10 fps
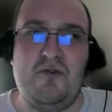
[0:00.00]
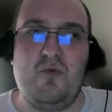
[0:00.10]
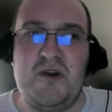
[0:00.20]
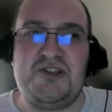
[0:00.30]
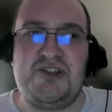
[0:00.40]

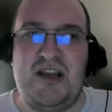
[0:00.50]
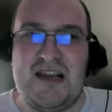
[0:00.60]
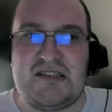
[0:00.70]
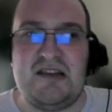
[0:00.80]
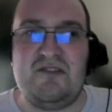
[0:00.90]
which
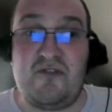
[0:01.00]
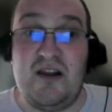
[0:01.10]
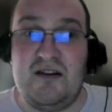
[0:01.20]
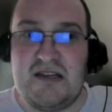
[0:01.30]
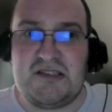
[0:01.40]
isn't
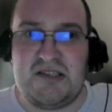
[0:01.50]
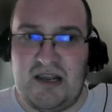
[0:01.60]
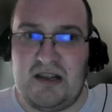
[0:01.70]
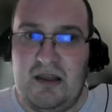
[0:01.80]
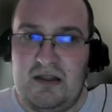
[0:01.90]

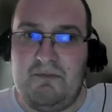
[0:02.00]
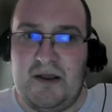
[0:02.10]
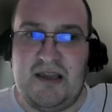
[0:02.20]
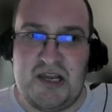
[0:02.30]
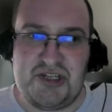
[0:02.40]
realistic in
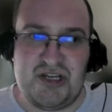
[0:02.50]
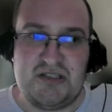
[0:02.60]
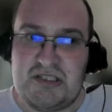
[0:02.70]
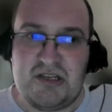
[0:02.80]
applications.